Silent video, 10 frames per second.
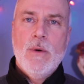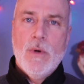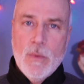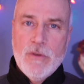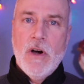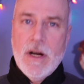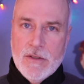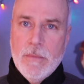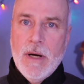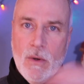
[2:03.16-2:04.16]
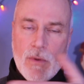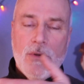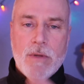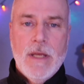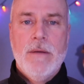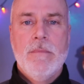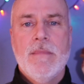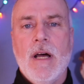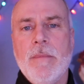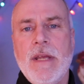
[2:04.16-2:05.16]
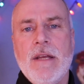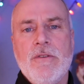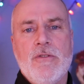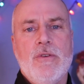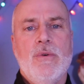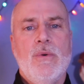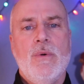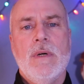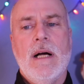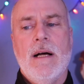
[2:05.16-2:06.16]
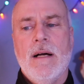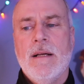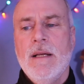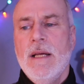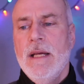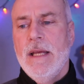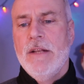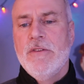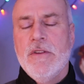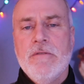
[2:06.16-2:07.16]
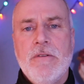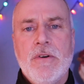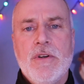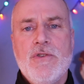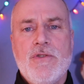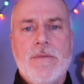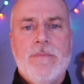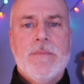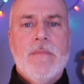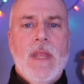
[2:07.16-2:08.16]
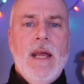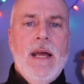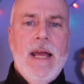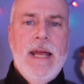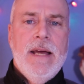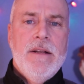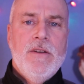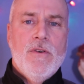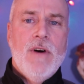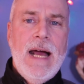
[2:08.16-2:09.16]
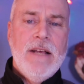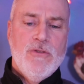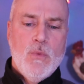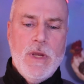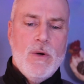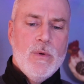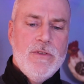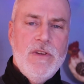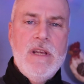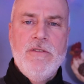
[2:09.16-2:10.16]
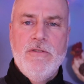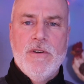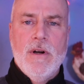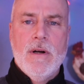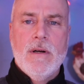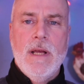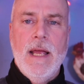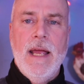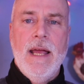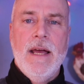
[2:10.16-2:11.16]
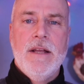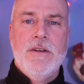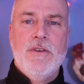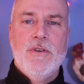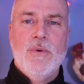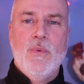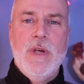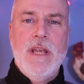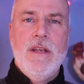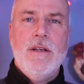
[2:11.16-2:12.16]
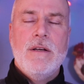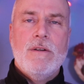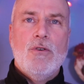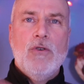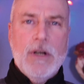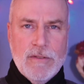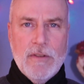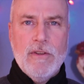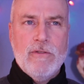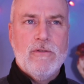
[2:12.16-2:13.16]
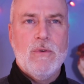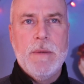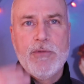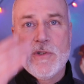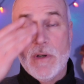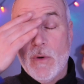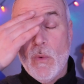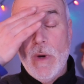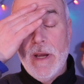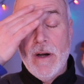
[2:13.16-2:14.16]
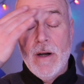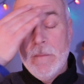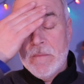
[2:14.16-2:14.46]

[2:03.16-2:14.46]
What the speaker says: when we talked about him coming into the village. And last week was Easter, and we looked at the scripture where